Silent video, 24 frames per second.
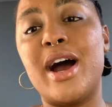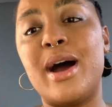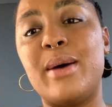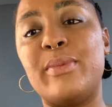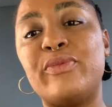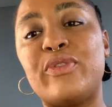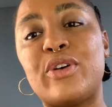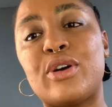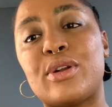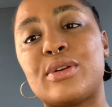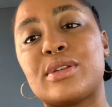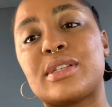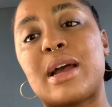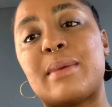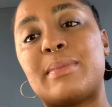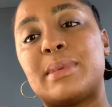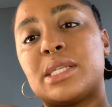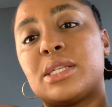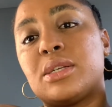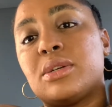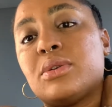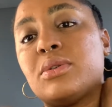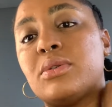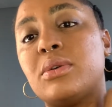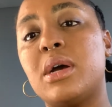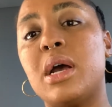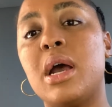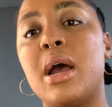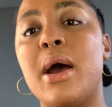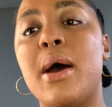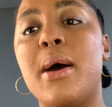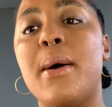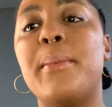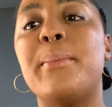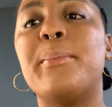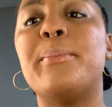Photos coming soon.
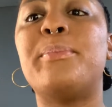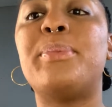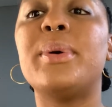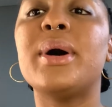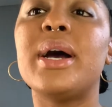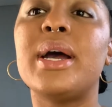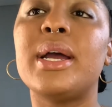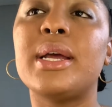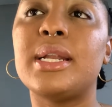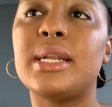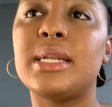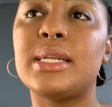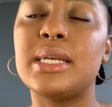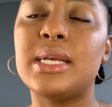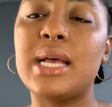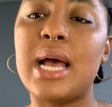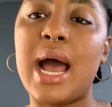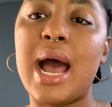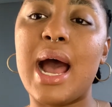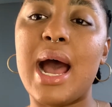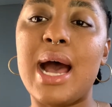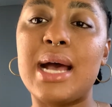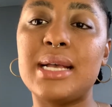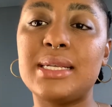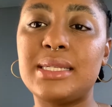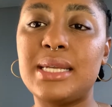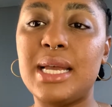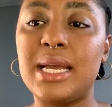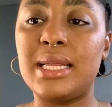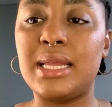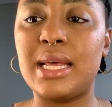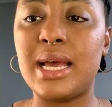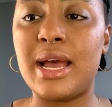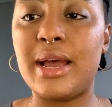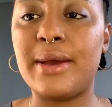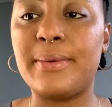But I say
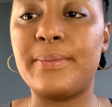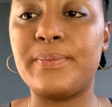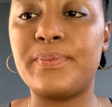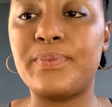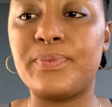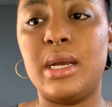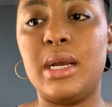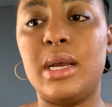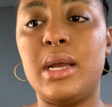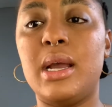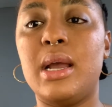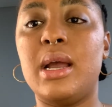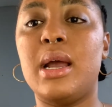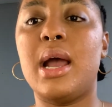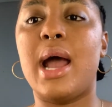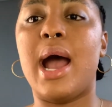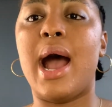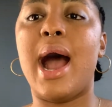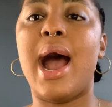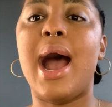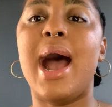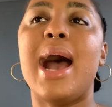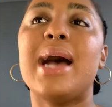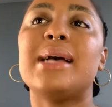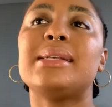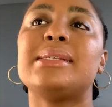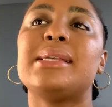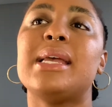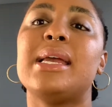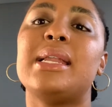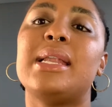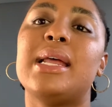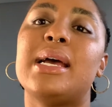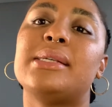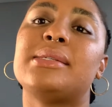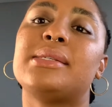that
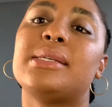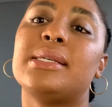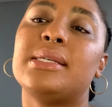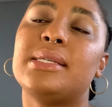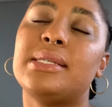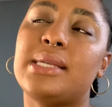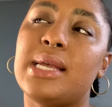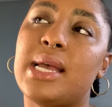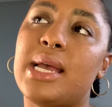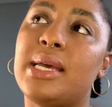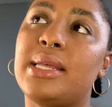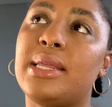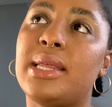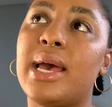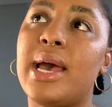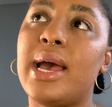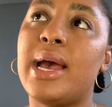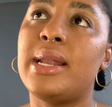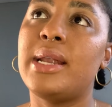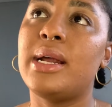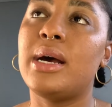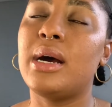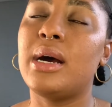to say that